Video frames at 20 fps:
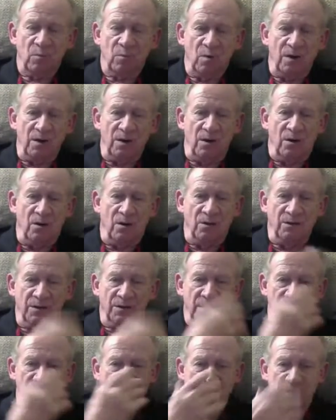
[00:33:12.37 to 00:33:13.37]
when all
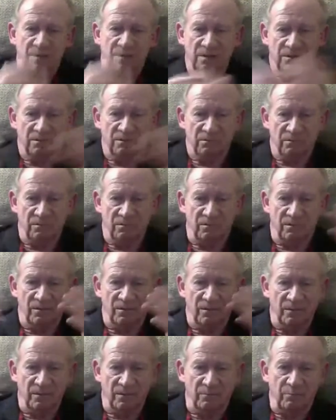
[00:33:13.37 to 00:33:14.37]
the
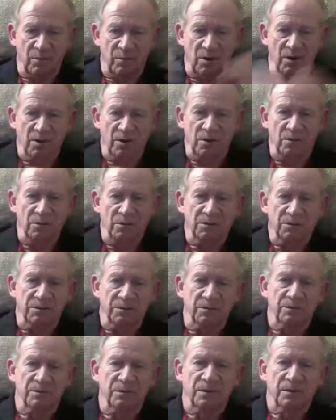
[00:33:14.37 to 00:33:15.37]
particles